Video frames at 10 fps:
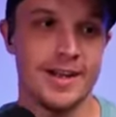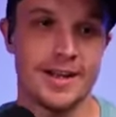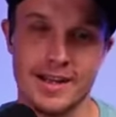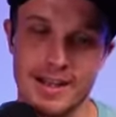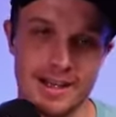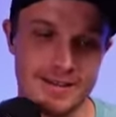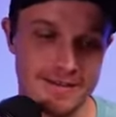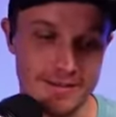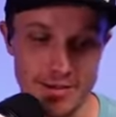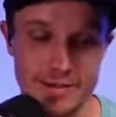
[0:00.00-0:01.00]
Like, it's
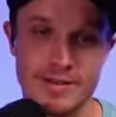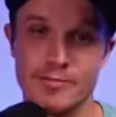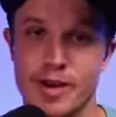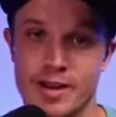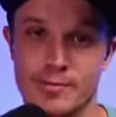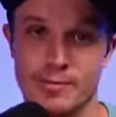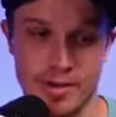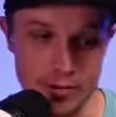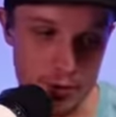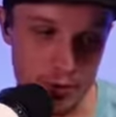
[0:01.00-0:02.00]
just impossible. And
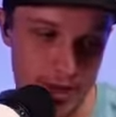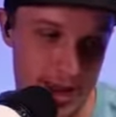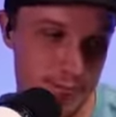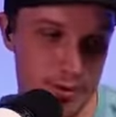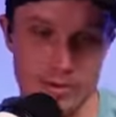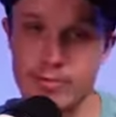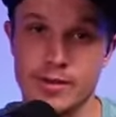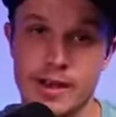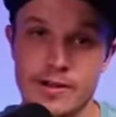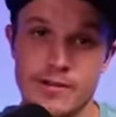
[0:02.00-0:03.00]
it's cool to have multiple
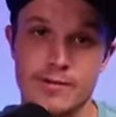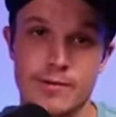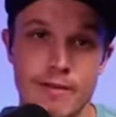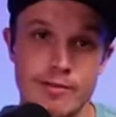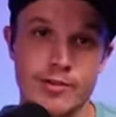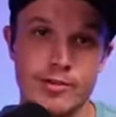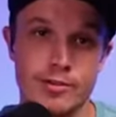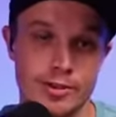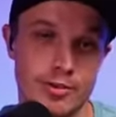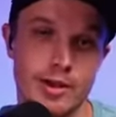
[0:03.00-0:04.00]
layers of revenue
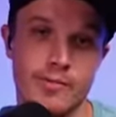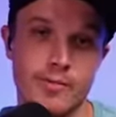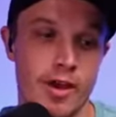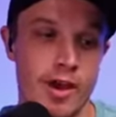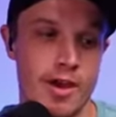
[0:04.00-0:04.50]
streams,